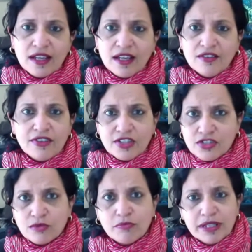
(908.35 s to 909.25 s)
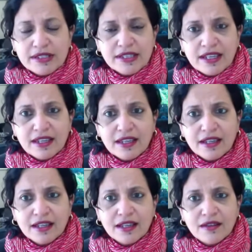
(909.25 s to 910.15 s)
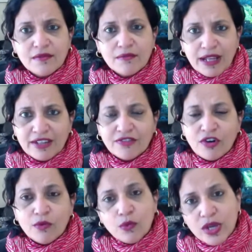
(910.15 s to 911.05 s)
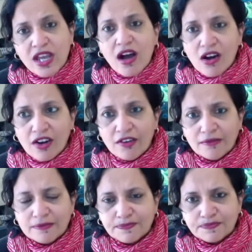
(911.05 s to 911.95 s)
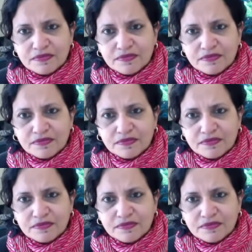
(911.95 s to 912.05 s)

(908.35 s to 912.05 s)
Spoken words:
venture building platform. We are,